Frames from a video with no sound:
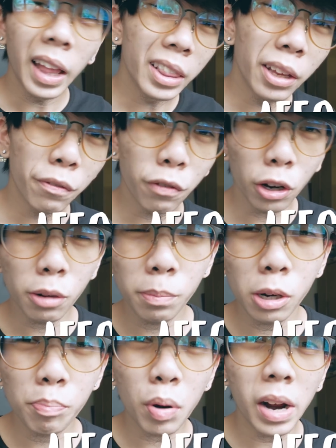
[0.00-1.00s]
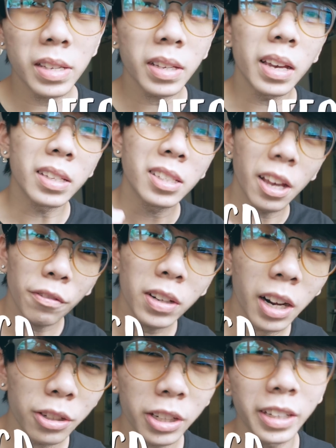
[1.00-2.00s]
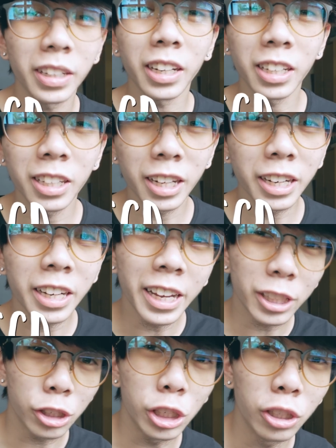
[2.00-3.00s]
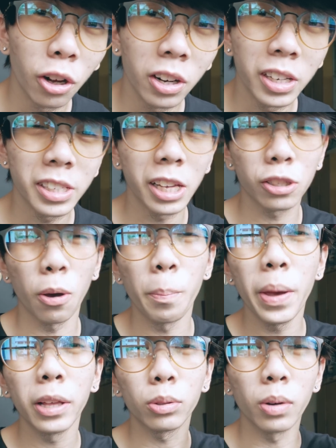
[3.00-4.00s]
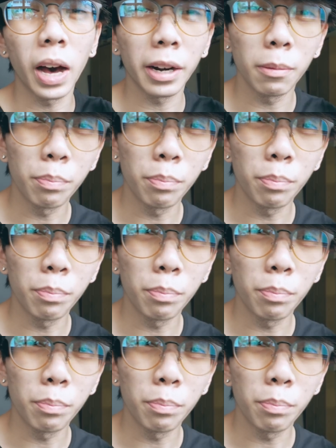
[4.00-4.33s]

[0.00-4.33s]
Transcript: An affordable price at 799 SG dollars as compared to other